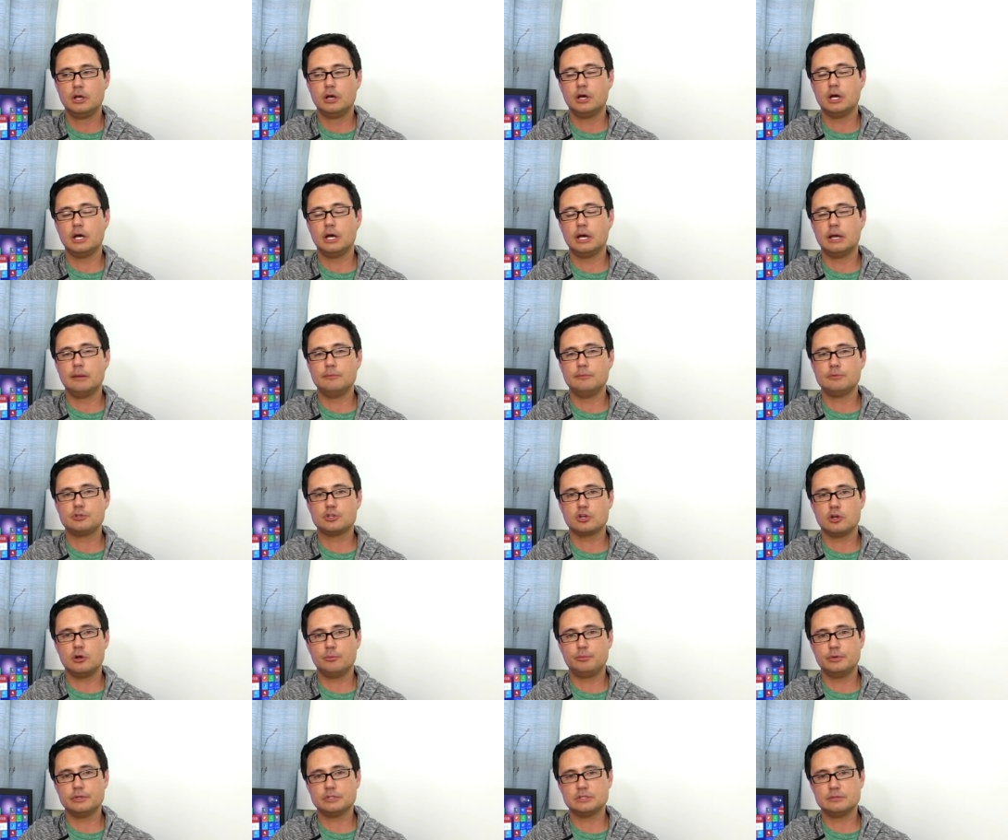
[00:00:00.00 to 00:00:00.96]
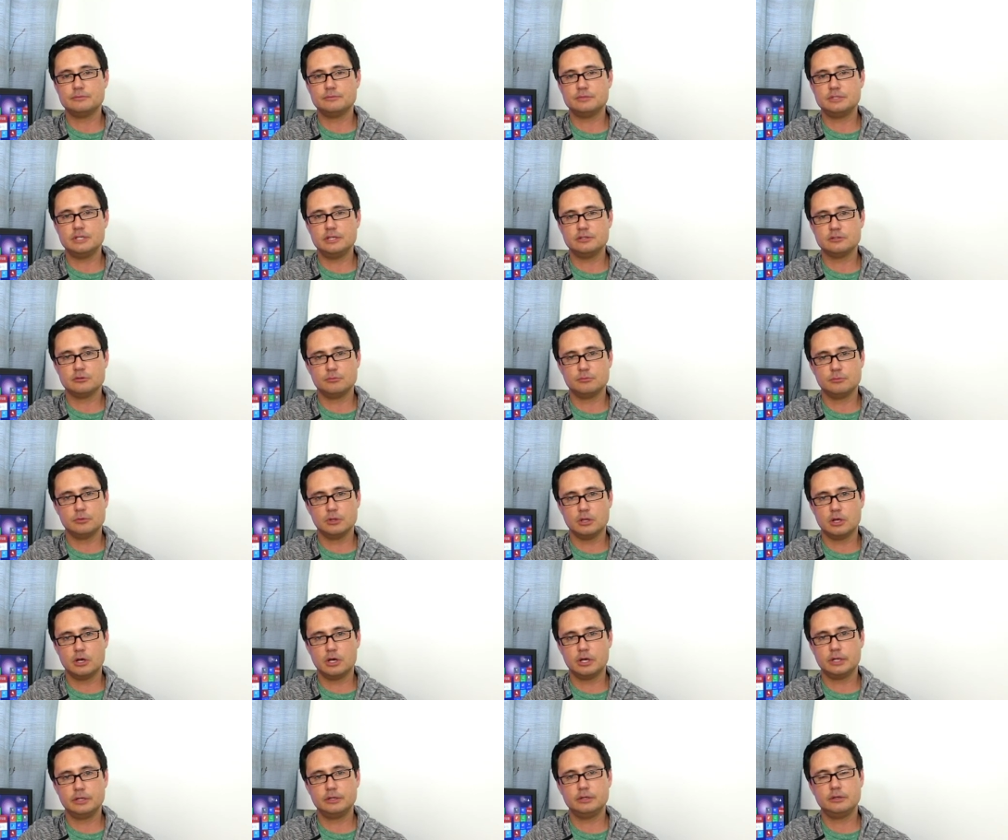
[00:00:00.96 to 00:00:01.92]
I'm sure I'll put some Cesar
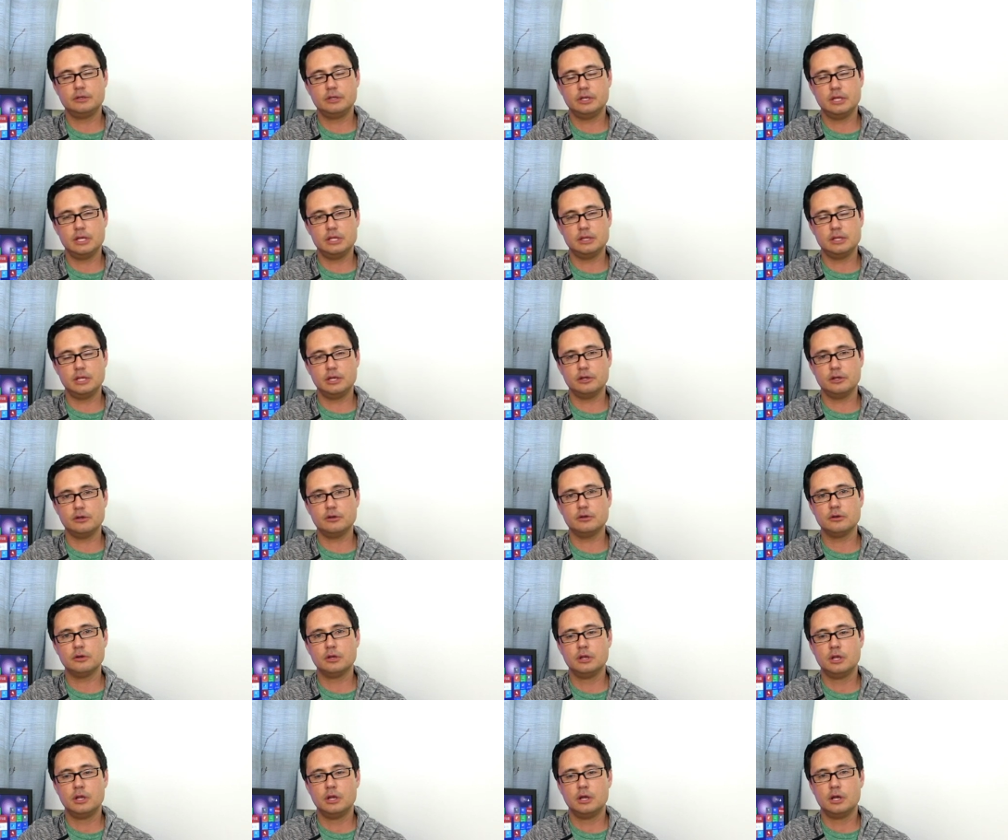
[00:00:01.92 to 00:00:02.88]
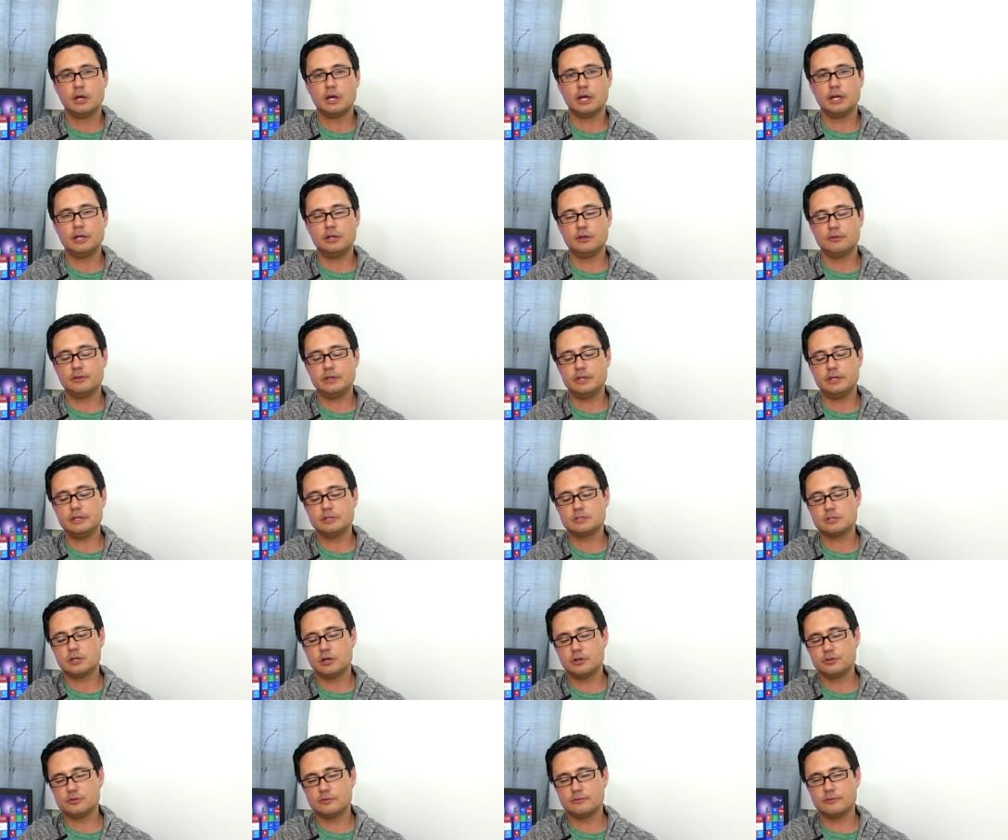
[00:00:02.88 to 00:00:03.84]
Millan in there. I know that he's
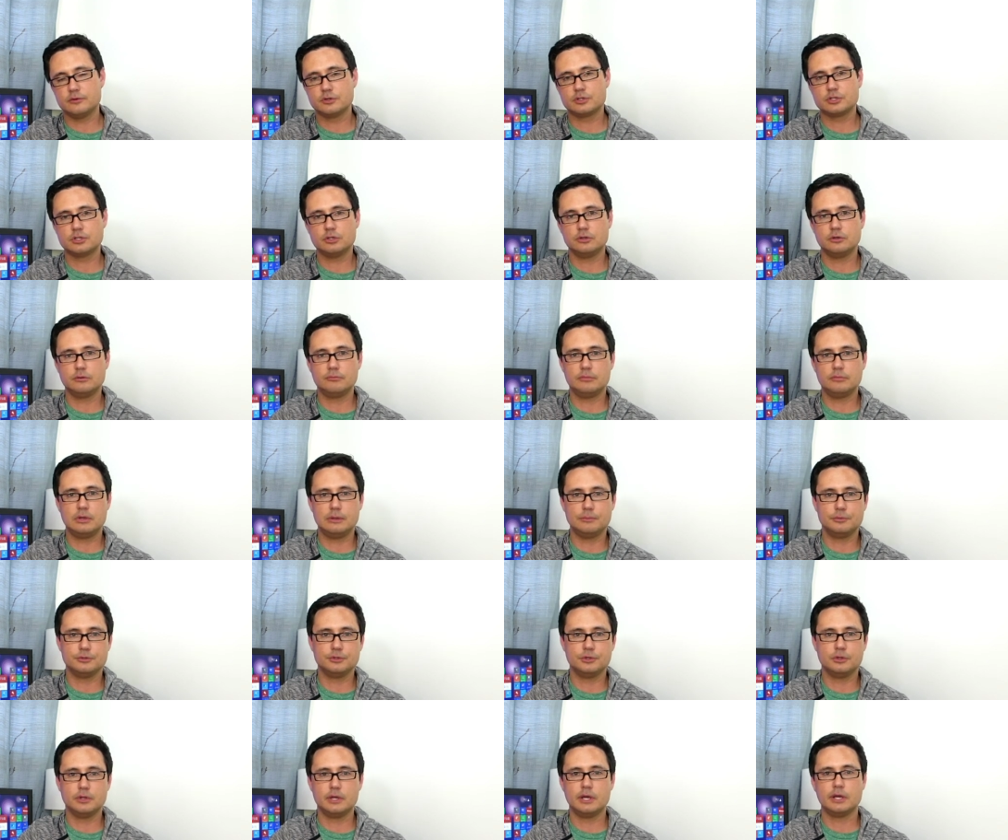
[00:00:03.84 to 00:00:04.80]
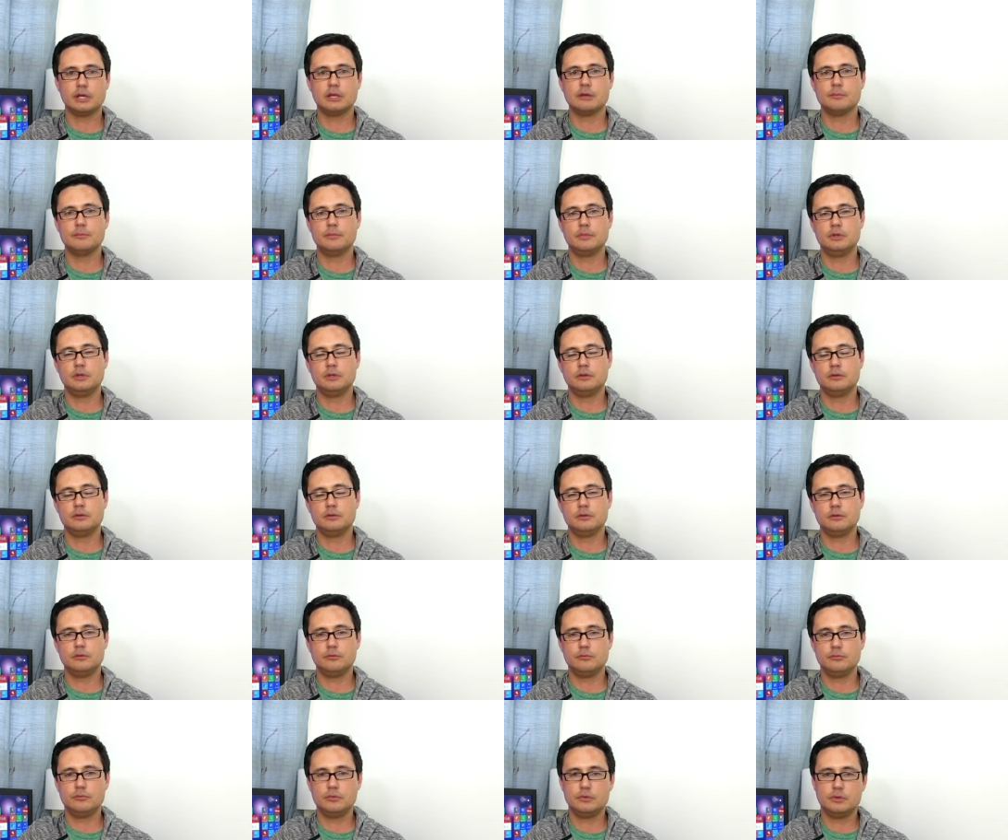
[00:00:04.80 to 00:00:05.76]
controversial and people don't like him,
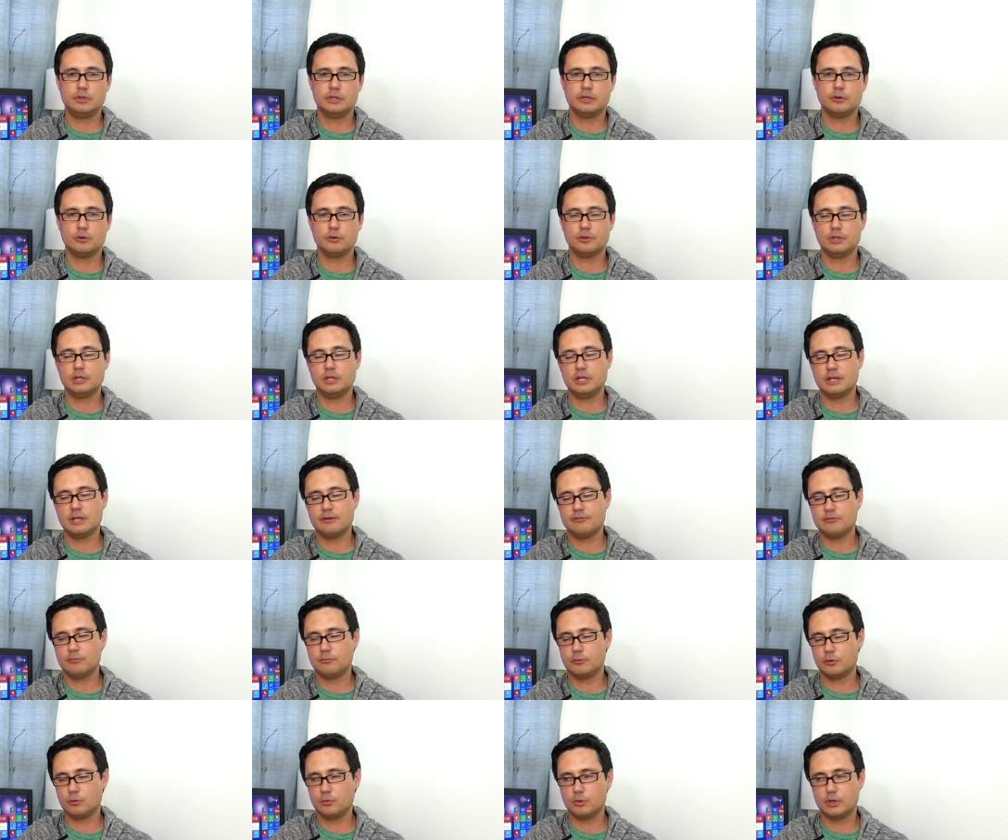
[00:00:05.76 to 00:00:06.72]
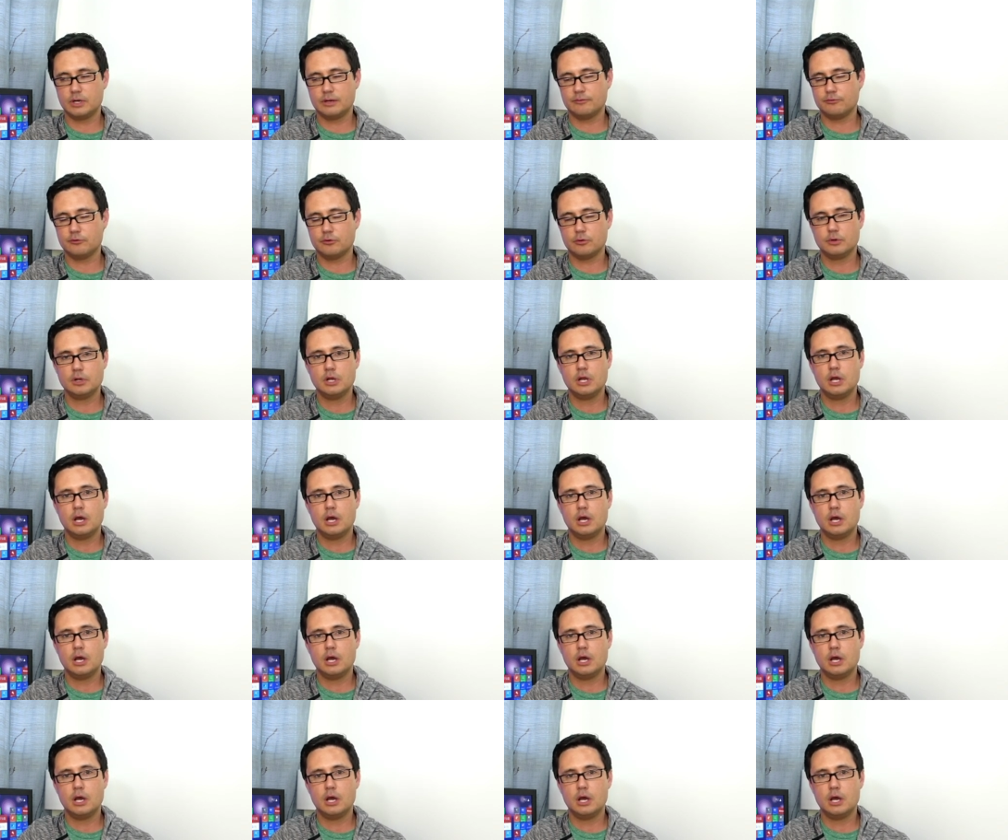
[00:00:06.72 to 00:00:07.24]
and they love him or whatever.